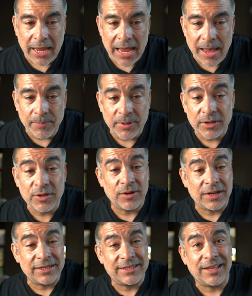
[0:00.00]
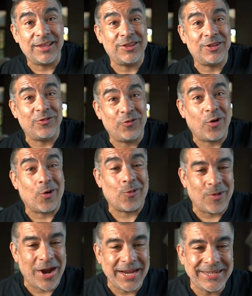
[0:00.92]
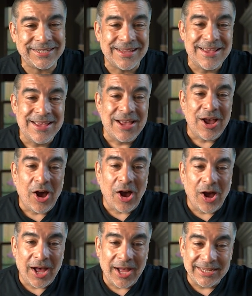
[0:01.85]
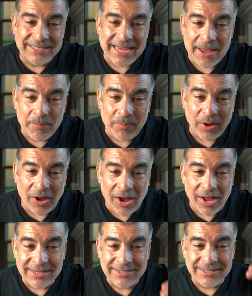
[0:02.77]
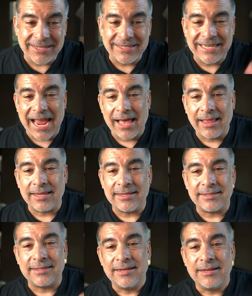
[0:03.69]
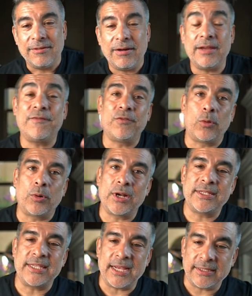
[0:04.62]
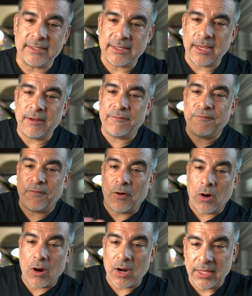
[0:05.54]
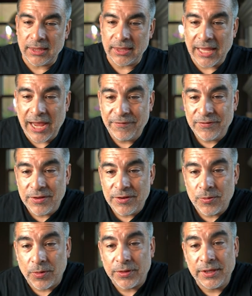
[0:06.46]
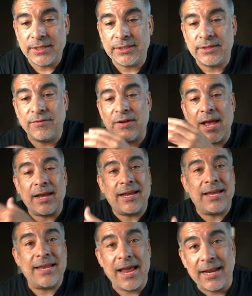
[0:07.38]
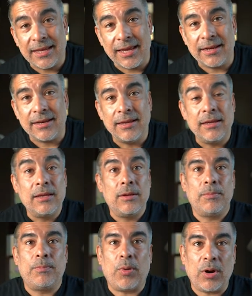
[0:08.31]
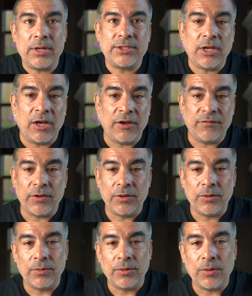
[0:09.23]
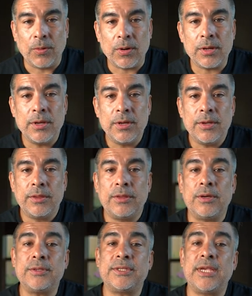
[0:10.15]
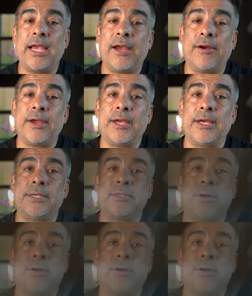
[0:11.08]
happening, you can tell on the far right, Tampa, Austin, Dallas, right, Florida and Texas, and far left, the northeast, you've got Connecticut, parts of New York. Those areas